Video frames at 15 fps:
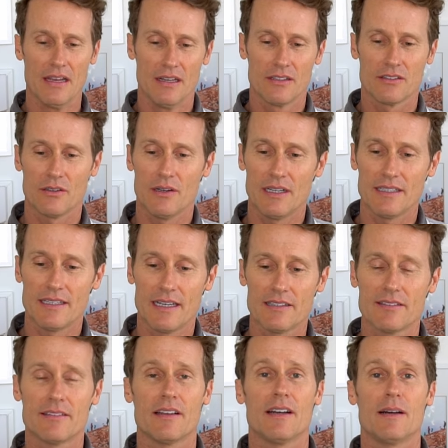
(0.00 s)
So on
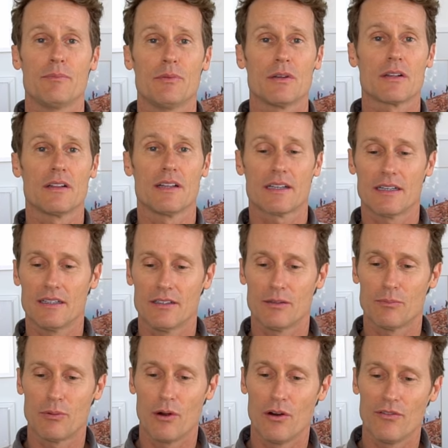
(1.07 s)
desktop, you click on your
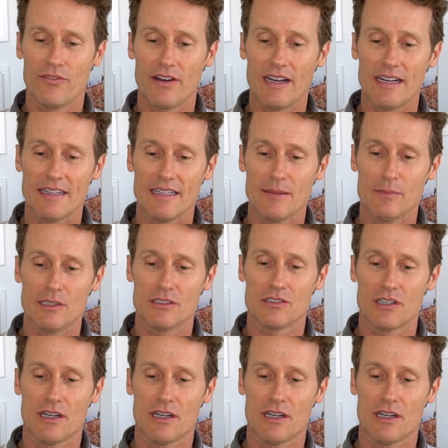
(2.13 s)
profile image